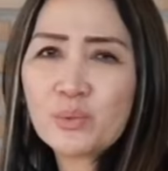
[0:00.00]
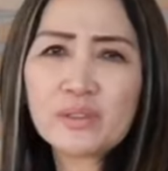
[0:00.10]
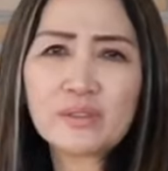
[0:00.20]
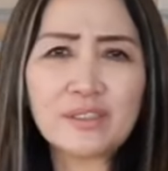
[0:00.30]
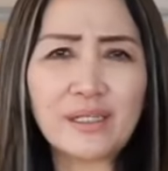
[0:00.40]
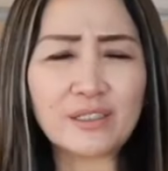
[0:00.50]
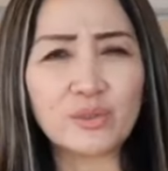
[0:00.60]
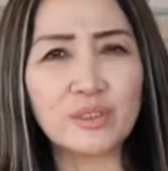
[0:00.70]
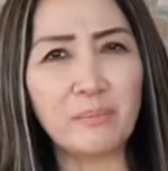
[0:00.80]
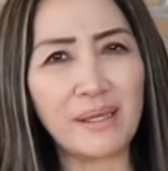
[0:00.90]
whether it
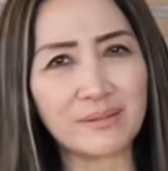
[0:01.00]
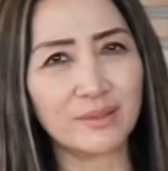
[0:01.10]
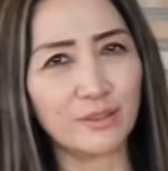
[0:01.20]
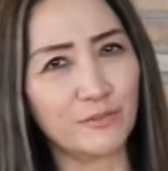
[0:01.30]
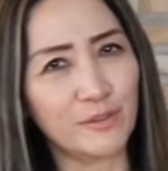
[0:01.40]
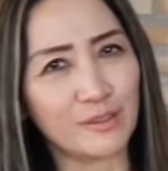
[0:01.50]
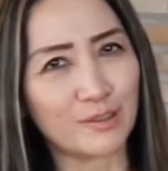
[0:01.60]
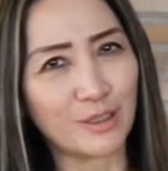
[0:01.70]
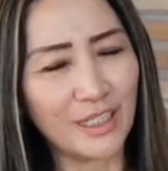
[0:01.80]
actually makes a difference.